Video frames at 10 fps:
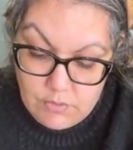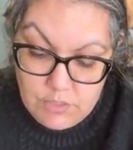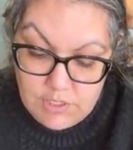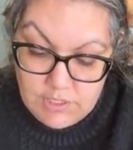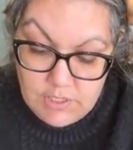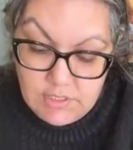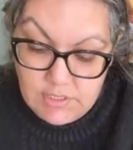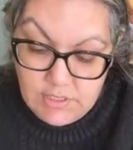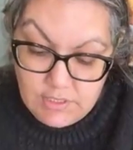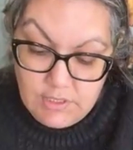I'm just going to
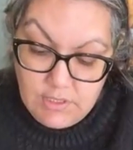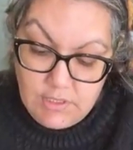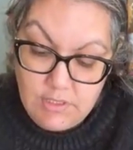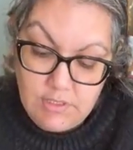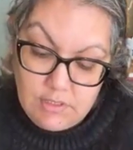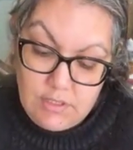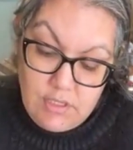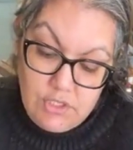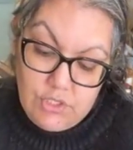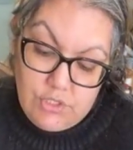stick these
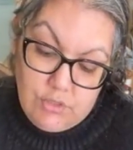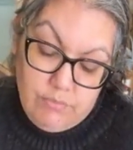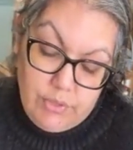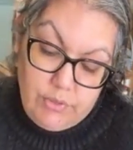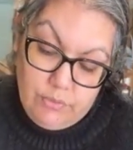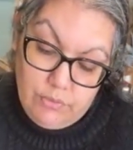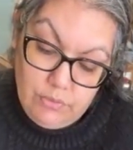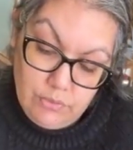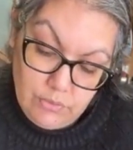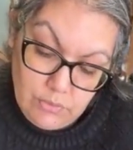under the bow.
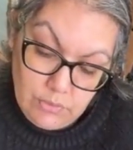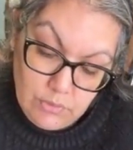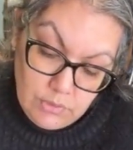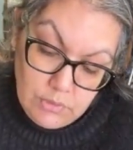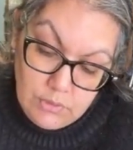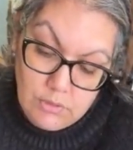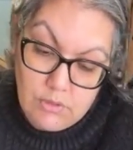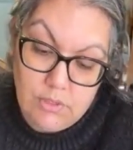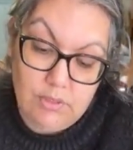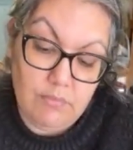
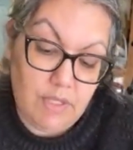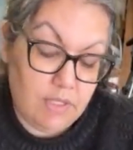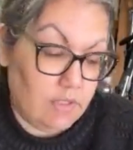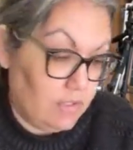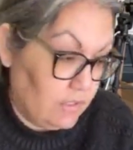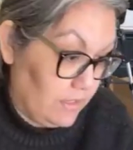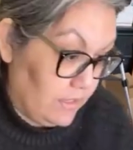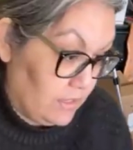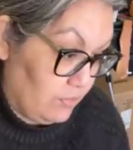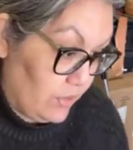Like, make it look like
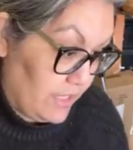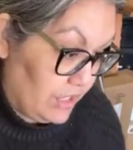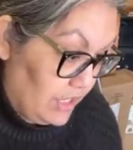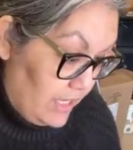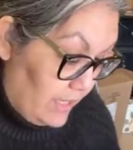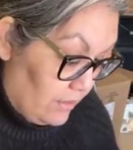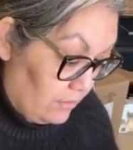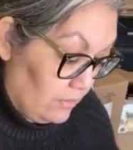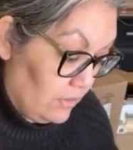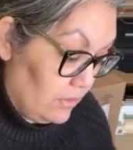it's branching
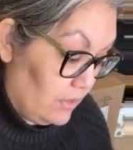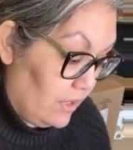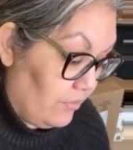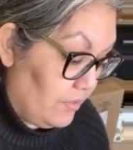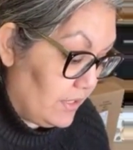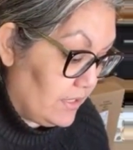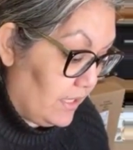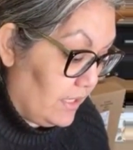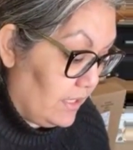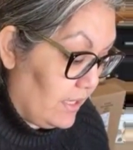out. Everybody
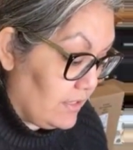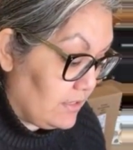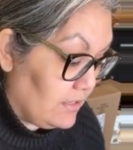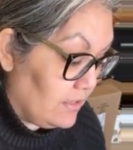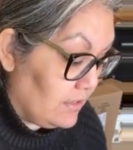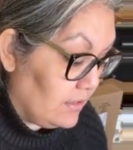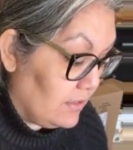saying yes?